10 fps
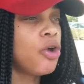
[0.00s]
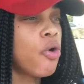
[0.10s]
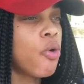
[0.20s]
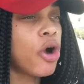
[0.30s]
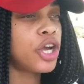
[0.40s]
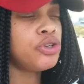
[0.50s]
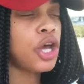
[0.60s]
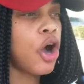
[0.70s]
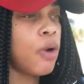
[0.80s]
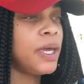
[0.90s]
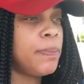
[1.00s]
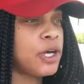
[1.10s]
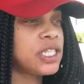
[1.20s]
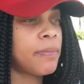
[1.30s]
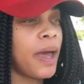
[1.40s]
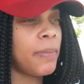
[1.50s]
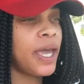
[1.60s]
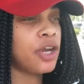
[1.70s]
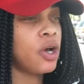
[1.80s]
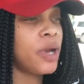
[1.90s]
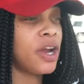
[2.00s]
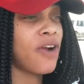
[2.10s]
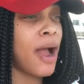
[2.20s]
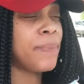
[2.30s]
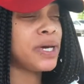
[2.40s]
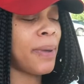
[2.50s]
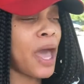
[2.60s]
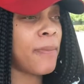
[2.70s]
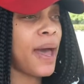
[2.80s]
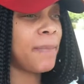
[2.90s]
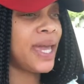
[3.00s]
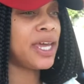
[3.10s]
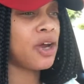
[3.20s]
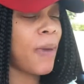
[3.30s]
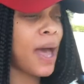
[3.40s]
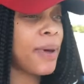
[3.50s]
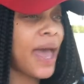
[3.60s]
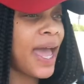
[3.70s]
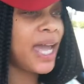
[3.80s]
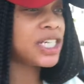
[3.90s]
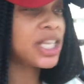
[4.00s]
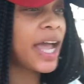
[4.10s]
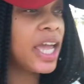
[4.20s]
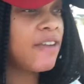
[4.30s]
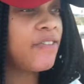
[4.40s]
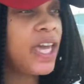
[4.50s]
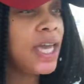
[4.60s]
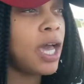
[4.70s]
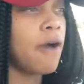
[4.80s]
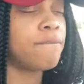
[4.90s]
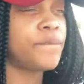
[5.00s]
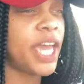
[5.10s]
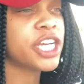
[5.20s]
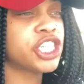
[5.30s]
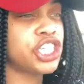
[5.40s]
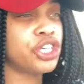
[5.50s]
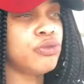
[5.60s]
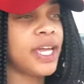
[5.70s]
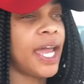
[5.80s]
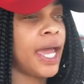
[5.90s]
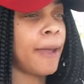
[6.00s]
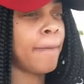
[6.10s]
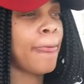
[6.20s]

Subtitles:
or, you know, me posting my man or whatever I put about my man on my page, like, if he affects you, then